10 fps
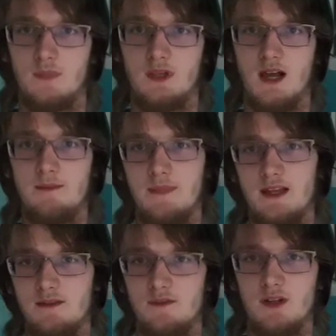not
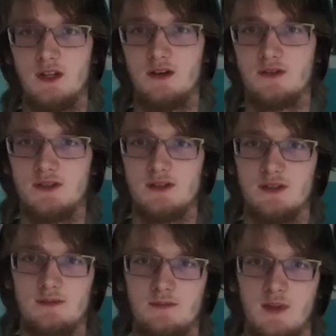making videos
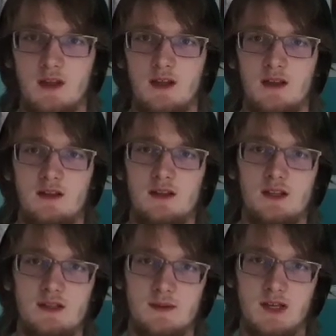
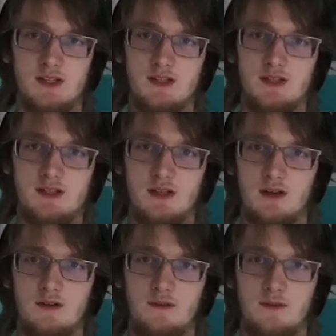is because
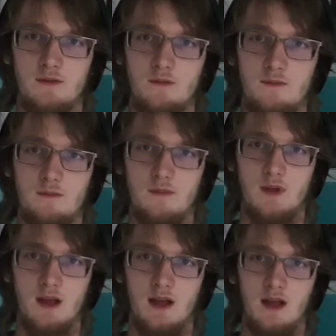of
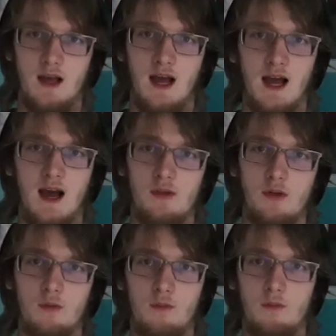
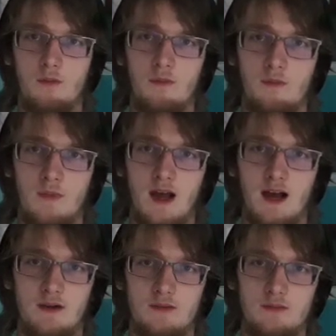how
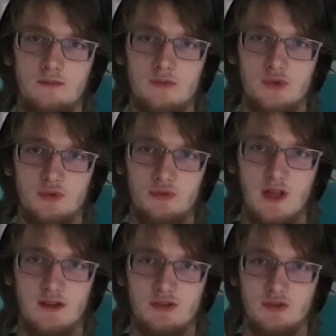
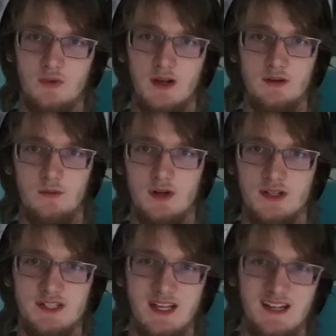2020
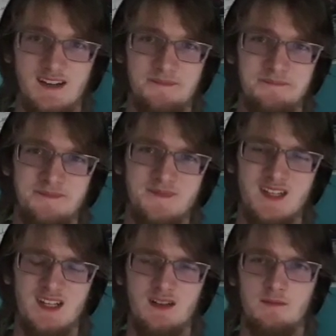was, and
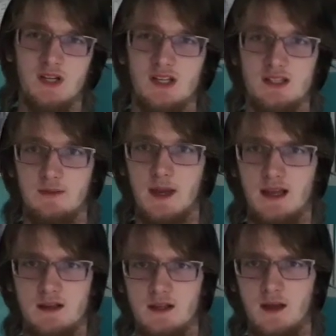because of the
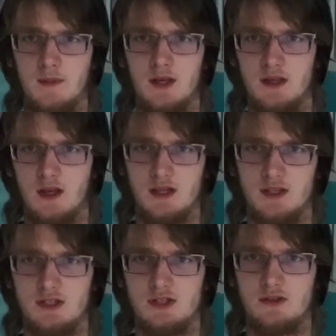pandemic, I
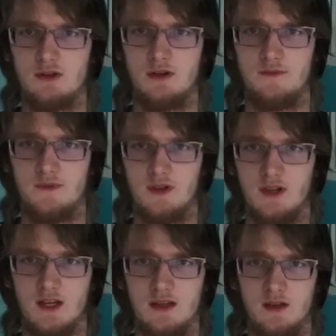just couldn't feel
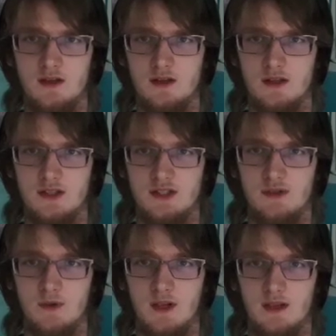like
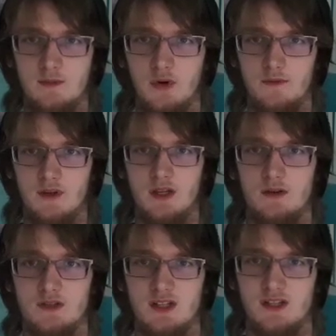continuing any more
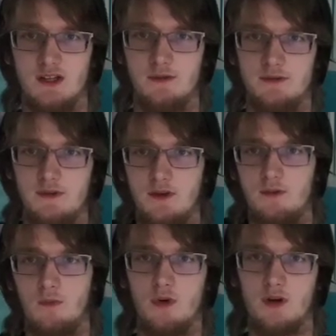videos because I was
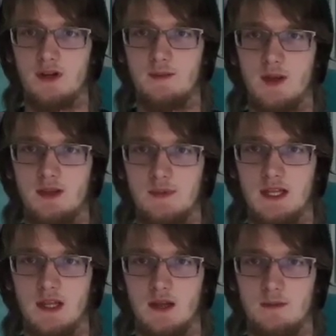very worried about the
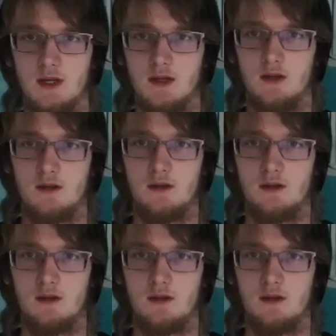pandemic.